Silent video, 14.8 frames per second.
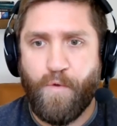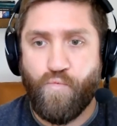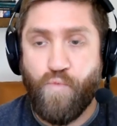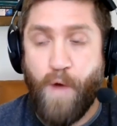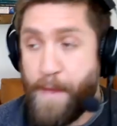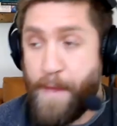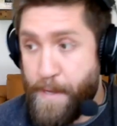
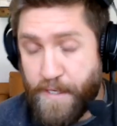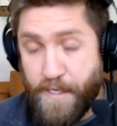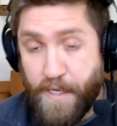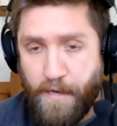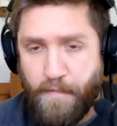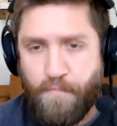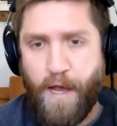running a
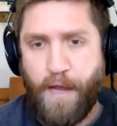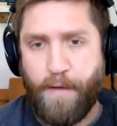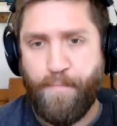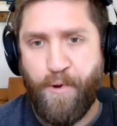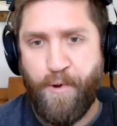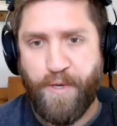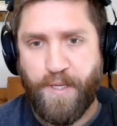team like
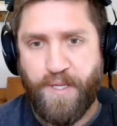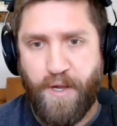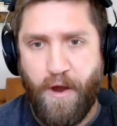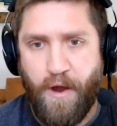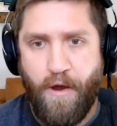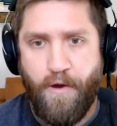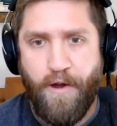Project
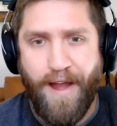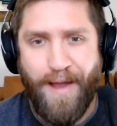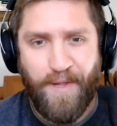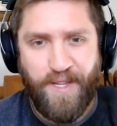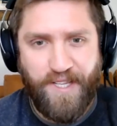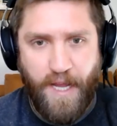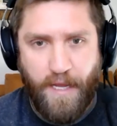Zero and
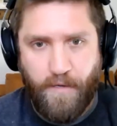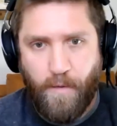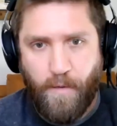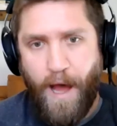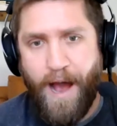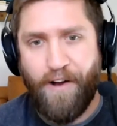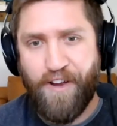the
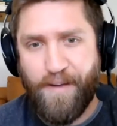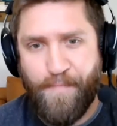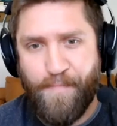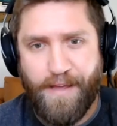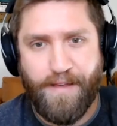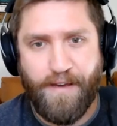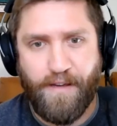subtle
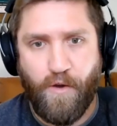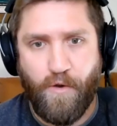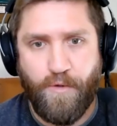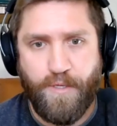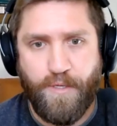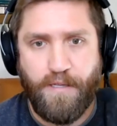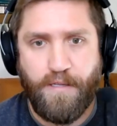alchemy that
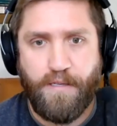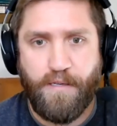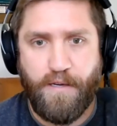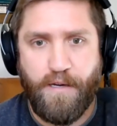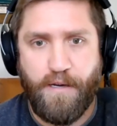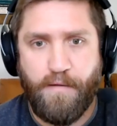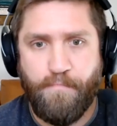goes into